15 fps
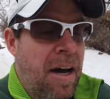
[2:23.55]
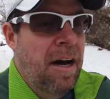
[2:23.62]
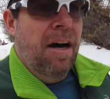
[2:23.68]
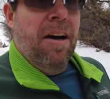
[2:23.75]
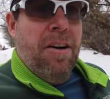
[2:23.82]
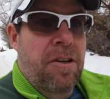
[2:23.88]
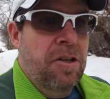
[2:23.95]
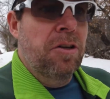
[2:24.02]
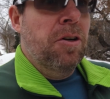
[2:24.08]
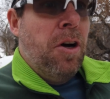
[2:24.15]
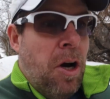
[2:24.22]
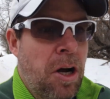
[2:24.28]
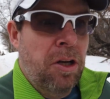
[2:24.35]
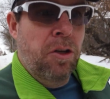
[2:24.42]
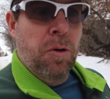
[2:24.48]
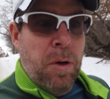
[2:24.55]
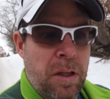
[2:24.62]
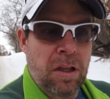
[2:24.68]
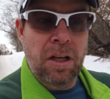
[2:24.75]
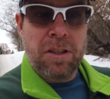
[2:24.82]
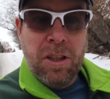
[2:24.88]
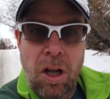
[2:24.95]
Uh, are you
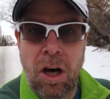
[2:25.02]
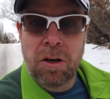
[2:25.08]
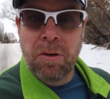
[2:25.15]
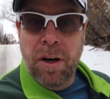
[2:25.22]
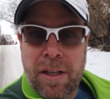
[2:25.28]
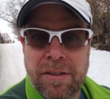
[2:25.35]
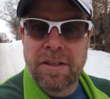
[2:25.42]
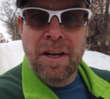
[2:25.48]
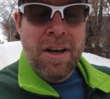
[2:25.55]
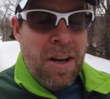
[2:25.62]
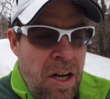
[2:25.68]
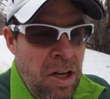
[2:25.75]
doing lots of long runs?